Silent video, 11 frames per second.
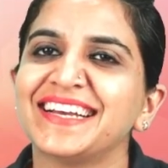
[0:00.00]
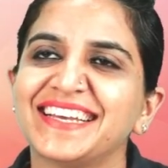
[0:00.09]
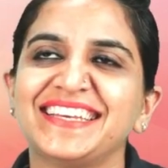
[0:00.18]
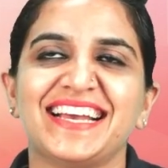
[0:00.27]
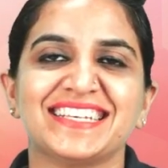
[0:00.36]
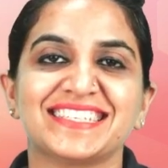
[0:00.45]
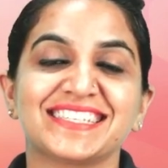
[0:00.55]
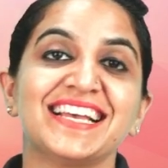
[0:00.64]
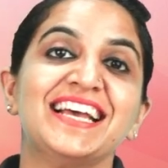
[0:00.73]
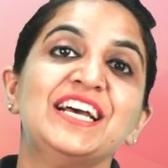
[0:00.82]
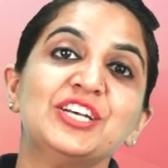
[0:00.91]
Yes.
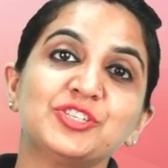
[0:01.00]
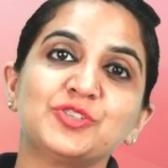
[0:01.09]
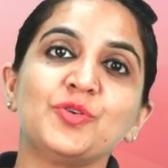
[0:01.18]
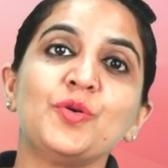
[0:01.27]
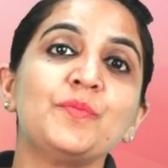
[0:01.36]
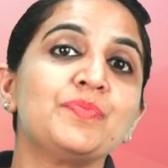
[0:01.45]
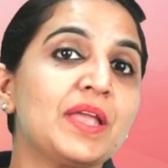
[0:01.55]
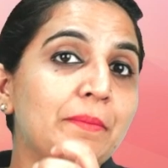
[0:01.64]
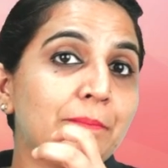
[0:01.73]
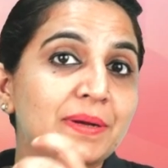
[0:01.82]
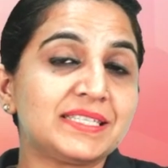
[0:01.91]
So,
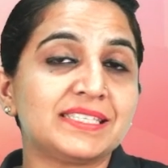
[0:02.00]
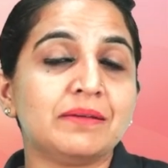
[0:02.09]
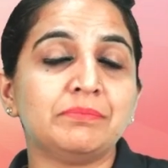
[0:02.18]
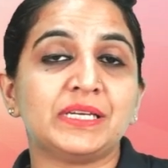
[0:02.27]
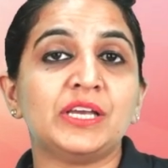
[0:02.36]
but somebody